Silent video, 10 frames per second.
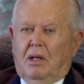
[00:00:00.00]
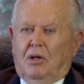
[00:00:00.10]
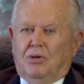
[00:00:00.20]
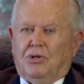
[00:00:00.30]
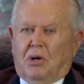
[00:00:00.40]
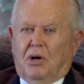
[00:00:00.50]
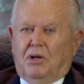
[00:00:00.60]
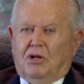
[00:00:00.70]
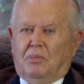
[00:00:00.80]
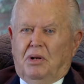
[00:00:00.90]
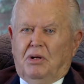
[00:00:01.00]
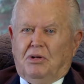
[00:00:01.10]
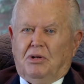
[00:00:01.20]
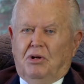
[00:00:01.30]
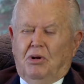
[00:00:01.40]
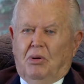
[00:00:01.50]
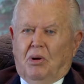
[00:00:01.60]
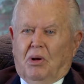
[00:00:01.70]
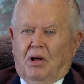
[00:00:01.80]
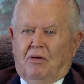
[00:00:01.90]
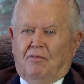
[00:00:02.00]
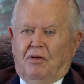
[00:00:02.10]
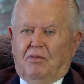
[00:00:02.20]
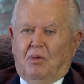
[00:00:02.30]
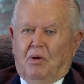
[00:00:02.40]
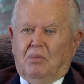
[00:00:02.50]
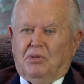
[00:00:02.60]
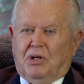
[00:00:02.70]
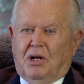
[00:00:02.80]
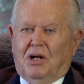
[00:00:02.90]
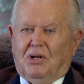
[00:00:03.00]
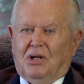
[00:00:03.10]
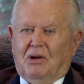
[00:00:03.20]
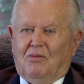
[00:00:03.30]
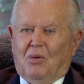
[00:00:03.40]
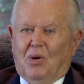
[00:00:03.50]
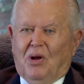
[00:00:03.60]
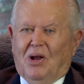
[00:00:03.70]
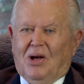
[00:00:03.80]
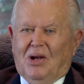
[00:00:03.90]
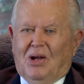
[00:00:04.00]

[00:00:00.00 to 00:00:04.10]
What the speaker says: you started this business and you ought to have 51%, and I'll take 49.